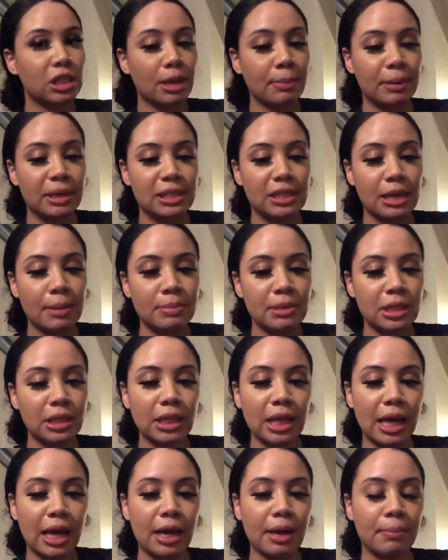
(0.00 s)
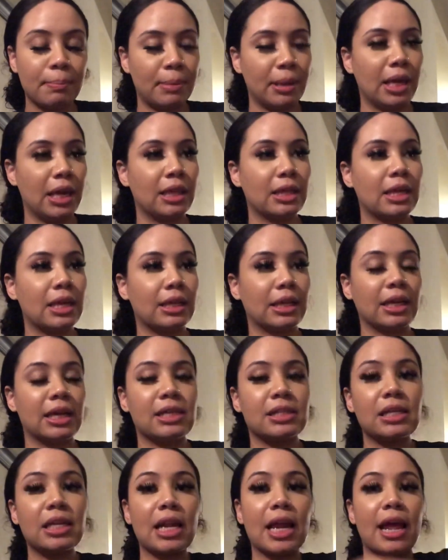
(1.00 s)
time accepting that, being that, like
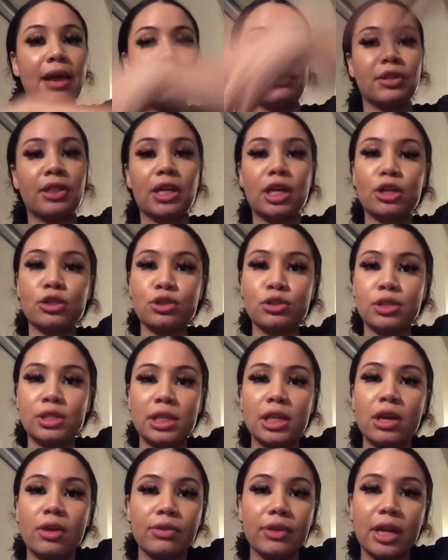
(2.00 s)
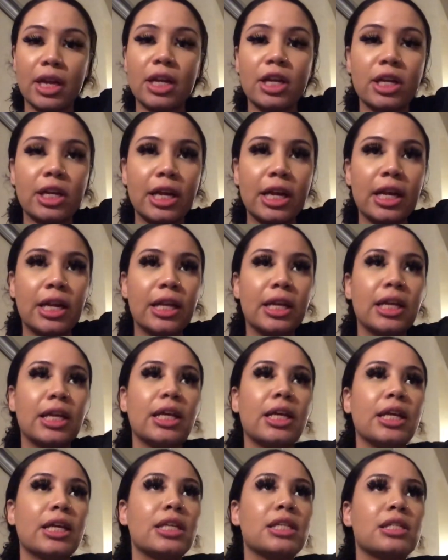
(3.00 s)
I said, everything else you see on the internet
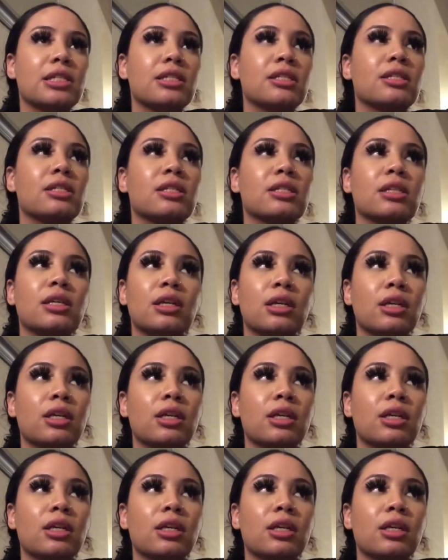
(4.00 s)
is